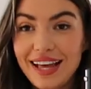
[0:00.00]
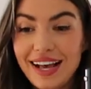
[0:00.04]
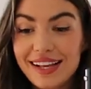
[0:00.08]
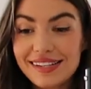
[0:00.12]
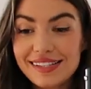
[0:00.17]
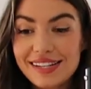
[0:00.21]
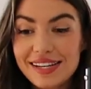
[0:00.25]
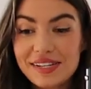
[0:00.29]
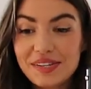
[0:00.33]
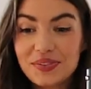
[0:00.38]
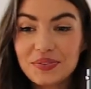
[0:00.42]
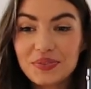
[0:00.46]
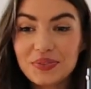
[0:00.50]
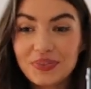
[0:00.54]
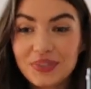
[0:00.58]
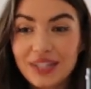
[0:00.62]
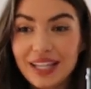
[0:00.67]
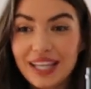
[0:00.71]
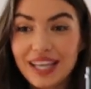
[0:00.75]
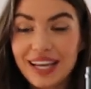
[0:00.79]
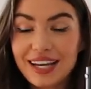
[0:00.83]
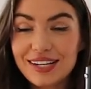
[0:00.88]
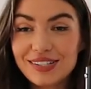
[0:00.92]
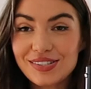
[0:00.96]
that is
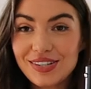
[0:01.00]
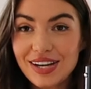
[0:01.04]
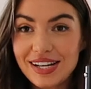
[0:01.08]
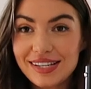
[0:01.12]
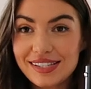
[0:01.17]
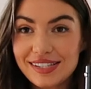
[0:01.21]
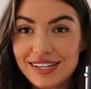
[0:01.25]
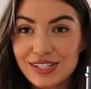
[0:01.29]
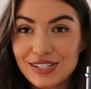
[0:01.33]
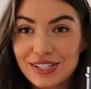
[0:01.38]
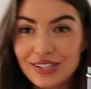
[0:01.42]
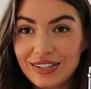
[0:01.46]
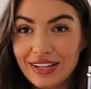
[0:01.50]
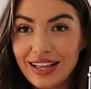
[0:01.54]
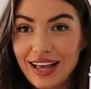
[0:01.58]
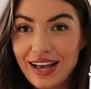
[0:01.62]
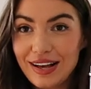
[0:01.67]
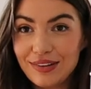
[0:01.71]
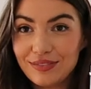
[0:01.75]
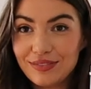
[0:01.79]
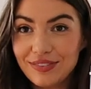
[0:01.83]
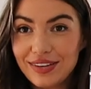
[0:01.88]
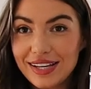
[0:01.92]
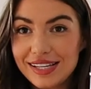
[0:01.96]
all the transitional
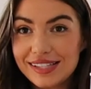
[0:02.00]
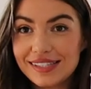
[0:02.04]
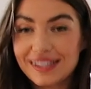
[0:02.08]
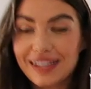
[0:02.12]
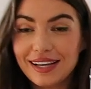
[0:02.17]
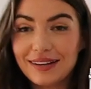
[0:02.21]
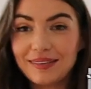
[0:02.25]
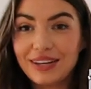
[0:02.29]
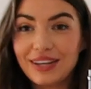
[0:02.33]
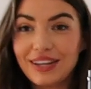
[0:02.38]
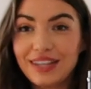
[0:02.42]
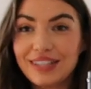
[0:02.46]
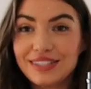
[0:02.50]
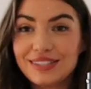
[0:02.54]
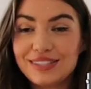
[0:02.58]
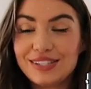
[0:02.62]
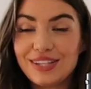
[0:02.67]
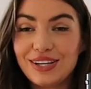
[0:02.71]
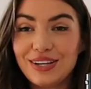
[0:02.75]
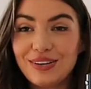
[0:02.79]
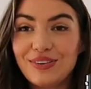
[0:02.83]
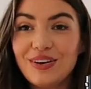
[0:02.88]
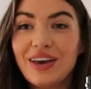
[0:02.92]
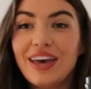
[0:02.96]
outfits I'm going
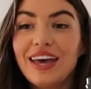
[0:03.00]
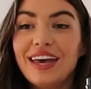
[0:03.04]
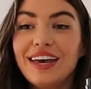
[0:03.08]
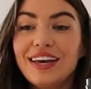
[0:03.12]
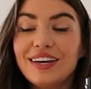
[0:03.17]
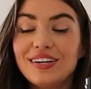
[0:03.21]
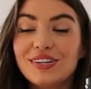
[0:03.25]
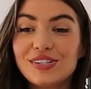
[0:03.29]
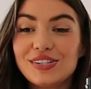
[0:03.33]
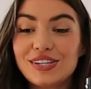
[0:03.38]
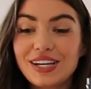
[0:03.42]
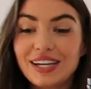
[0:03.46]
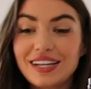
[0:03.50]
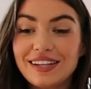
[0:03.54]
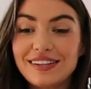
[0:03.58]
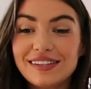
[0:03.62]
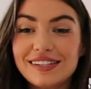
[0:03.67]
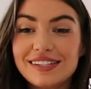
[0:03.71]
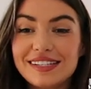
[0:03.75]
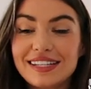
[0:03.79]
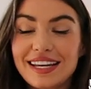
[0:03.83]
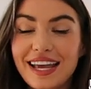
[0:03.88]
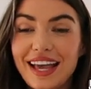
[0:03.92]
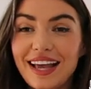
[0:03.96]
to show
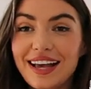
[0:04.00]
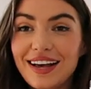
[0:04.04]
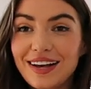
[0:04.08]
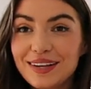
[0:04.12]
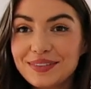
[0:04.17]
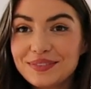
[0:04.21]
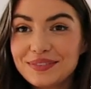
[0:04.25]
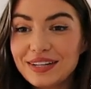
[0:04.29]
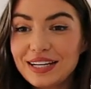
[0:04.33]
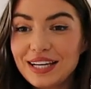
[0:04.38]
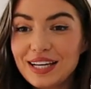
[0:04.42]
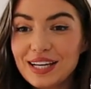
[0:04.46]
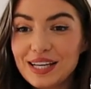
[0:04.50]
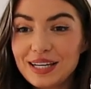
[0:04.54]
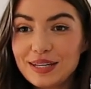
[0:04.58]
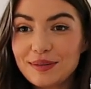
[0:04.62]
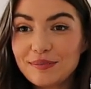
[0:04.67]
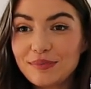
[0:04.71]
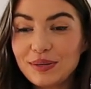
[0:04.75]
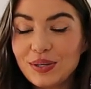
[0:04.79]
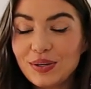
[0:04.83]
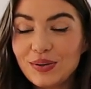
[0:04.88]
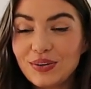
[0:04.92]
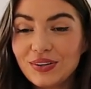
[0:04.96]
you today. I really
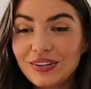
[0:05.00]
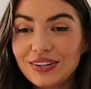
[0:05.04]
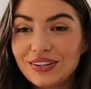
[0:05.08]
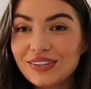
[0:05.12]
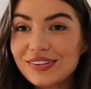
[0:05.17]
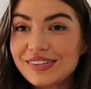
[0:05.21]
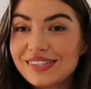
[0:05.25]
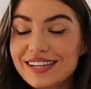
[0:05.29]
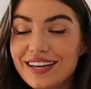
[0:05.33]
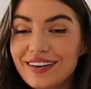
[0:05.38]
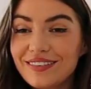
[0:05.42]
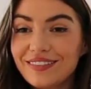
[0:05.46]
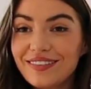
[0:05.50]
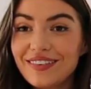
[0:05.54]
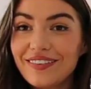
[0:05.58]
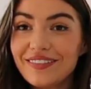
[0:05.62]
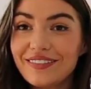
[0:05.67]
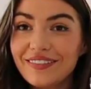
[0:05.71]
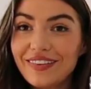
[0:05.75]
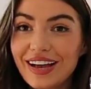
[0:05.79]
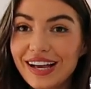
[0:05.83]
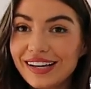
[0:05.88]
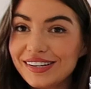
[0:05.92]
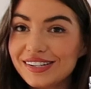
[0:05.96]
hope you got lots
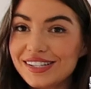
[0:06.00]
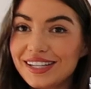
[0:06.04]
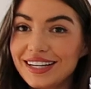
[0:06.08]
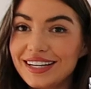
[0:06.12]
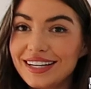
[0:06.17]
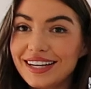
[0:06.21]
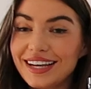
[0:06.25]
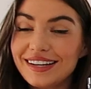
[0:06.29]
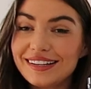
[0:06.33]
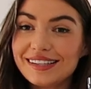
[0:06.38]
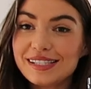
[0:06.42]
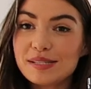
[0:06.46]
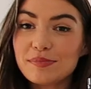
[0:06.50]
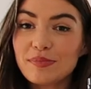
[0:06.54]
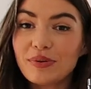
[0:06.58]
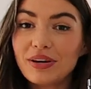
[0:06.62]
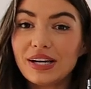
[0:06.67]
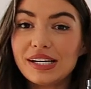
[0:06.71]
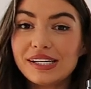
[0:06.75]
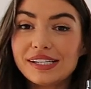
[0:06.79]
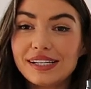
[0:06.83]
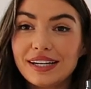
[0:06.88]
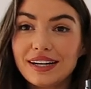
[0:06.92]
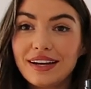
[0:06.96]
of fashion
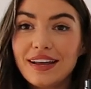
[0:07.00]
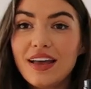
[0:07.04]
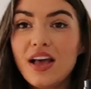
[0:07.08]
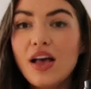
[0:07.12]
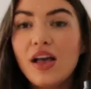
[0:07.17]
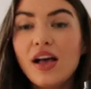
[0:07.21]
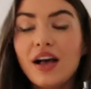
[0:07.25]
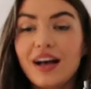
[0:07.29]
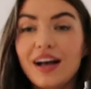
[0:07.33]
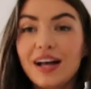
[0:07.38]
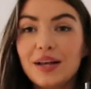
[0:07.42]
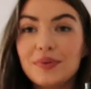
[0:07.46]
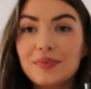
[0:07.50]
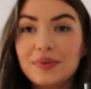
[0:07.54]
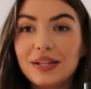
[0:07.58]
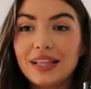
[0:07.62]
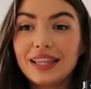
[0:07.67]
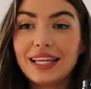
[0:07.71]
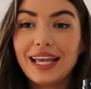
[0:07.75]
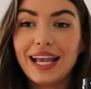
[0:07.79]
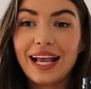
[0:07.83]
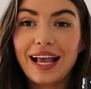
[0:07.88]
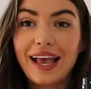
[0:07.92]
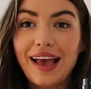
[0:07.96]
inspiration. I
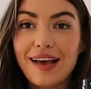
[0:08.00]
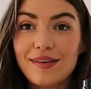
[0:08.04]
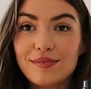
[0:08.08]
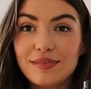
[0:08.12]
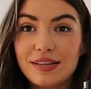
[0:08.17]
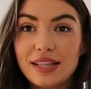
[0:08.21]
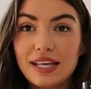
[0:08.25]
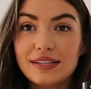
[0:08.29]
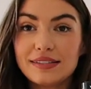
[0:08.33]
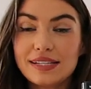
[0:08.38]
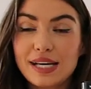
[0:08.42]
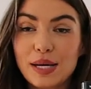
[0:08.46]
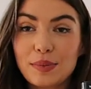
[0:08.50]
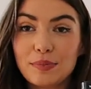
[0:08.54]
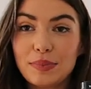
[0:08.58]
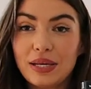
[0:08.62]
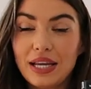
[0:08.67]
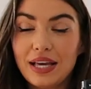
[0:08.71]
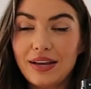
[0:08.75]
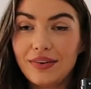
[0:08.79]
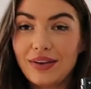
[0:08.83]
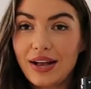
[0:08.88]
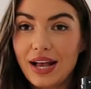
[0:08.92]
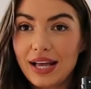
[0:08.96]
will link everything down
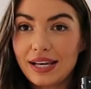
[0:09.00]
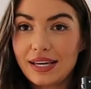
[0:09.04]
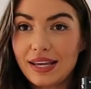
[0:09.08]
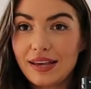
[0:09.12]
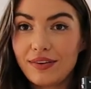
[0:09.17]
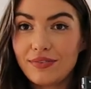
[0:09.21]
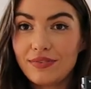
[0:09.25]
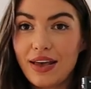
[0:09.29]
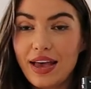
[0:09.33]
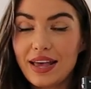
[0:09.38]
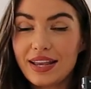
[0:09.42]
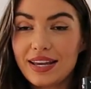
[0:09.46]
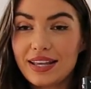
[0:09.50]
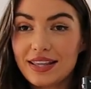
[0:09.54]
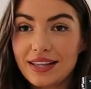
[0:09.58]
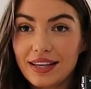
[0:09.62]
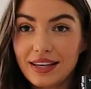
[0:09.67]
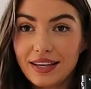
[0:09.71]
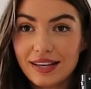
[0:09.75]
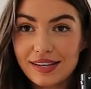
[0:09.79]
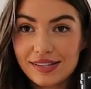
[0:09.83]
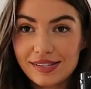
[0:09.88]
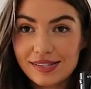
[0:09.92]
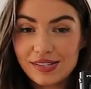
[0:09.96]
below, and if
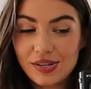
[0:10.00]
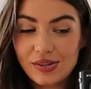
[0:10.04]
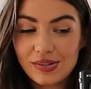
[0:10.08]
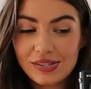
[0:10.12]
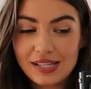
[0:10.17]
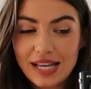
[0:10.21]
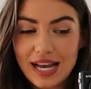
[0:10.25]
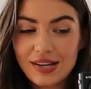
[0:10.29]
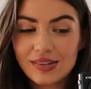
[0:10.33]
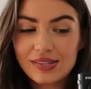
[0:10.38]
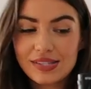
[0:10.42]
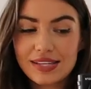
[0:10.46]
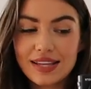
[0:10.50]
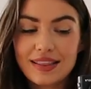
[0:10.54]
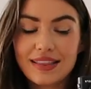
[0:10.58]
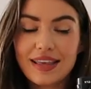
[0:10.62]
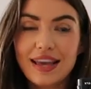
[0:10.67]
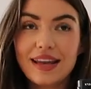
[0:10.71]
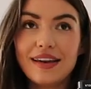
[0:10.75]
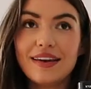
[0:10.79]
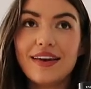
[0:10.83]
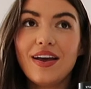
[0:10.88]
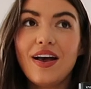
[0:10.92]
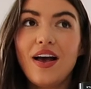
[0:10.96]
anything is sold out,
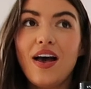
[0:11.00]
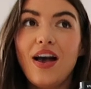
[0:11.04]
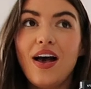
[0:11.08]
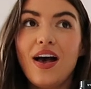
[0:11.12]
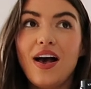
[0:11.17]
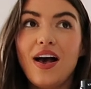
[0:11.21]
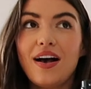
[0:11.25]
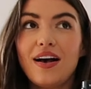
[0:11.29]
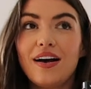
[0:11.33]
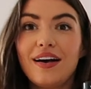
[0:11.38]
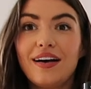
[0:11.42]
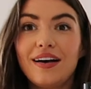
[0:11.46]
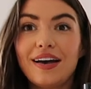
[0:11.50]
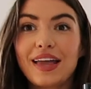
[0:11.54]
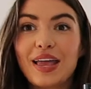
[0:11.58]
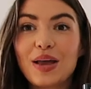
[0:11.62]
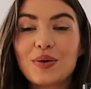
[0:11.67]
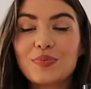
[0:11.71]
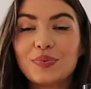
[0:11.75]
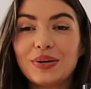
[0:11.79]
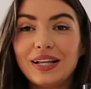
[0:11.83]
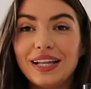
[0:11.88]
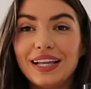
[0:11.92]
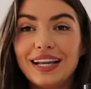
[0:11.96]
then
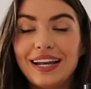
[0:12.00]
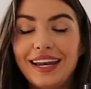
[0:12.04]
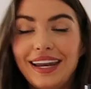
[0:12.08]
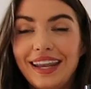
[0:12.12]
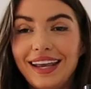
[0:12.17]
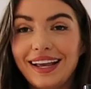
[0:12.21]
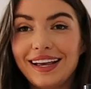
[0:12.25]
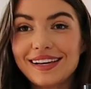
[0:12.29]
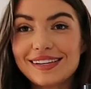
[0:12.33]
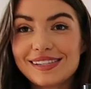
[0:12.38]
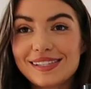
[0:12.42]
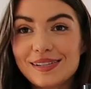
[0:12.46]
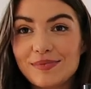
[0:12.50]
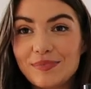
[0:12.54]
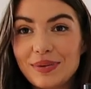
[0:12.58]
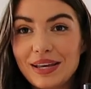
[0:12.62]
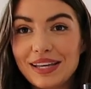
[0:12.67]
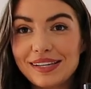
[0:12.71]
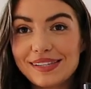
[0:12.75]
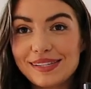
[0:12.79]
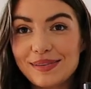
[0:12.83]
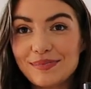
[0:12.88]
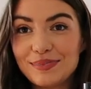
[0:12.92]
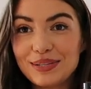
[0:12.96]
I will link some
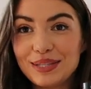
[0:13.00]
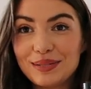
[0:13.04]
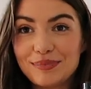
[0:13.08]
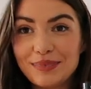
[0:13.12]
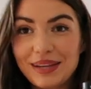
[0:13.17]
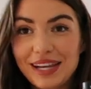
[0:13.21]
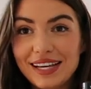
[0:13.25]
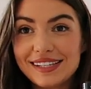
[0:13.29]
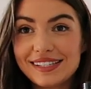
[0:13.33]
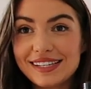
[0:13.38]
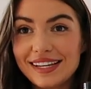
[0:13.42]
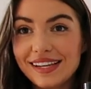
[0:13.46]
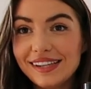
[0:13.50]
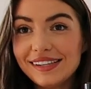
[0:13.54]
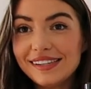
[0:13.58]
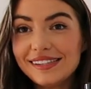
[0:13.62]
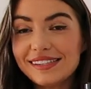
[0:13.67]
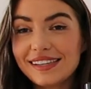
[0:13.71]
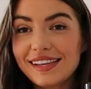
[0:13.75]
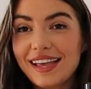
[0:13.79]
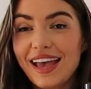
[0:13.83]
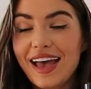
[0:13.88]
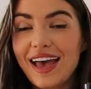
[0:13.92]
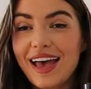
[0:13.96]
similar
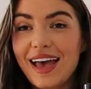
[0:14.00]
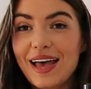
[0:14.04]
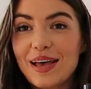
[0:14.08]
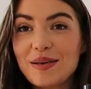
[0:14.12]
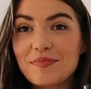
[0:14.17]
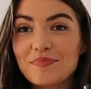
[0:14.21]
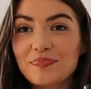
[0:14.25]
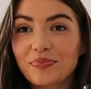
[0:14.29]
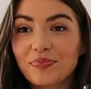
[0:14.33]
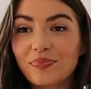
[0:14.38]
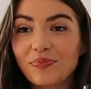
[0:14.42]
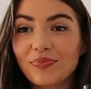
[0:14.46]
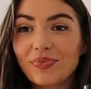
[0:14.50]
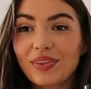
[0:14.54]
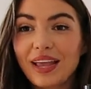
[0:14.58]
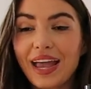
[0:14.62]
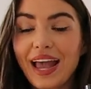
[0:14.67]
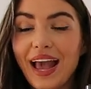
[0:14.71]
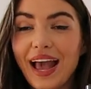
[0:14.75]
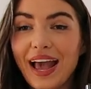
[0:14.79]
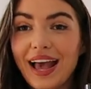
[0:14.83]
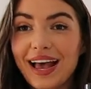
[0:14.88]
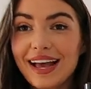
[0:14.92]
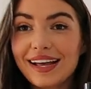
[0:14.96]
pieces. And
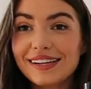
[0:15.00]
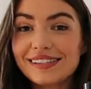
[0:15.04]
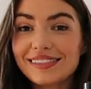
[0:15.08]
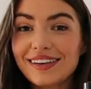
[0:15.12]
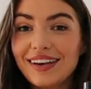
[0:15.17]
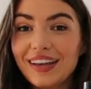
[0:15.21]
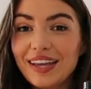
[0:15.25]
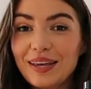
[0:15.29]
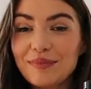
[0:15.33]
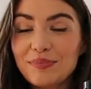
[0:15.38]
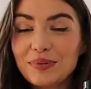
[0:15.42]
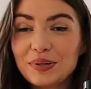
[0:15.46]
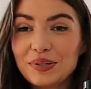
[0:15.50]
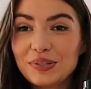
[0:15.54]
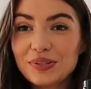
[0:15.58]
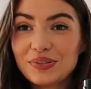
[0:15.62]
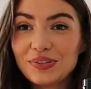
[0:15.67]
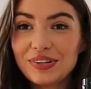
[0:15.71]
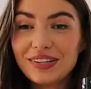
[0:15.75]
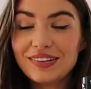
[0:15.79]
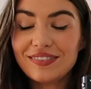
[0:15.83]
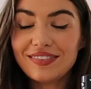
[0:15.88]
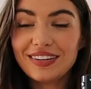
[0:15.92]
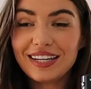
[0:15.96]
I hope you
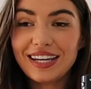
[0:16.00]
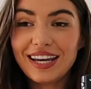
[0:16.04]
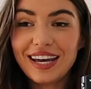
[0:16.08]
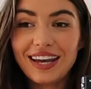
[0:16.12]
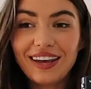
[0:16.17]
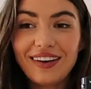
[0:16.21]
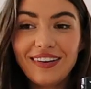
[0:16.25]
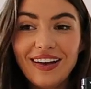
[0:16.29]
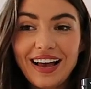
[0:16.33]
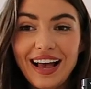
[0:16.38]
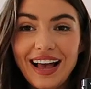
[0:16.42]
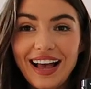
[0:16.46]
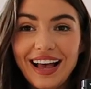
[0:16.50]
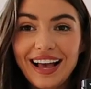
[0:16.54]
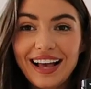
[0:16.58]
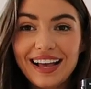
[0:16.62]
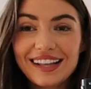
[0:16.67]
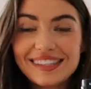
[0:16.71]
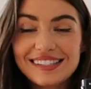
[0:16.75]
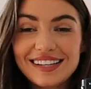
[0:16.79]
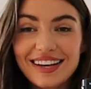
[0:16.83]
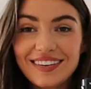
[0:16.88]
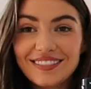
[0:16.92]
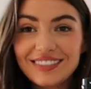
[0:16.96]
enjoy the video
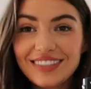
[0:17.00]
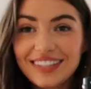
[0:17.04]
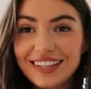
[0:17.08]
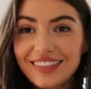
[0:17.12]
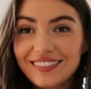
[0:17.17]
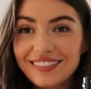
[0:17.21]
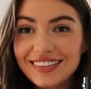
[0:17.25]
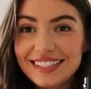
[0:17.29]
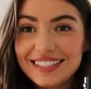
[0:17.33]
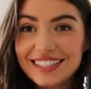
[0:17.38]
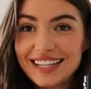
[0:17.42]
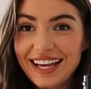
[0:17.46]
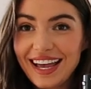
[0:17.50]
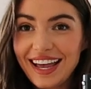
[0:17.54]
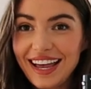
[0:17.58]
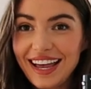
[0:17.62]
and have a lovely